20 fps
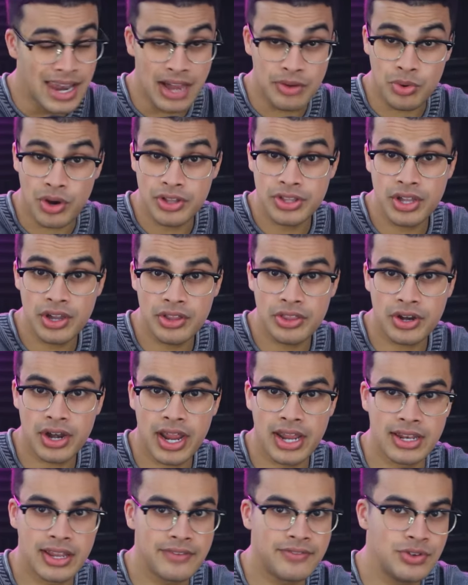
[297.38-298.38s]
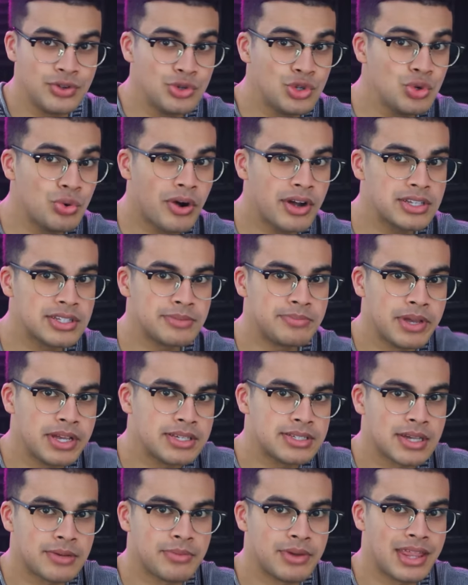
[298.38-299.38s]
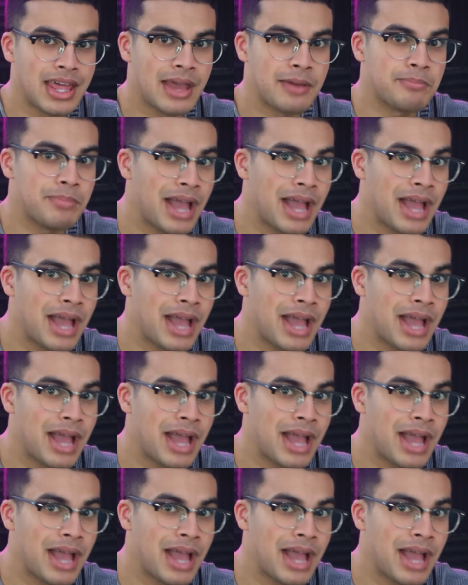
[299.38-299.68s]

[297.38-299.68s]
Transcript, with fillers: Now, on the other hand, if you do want to make some of that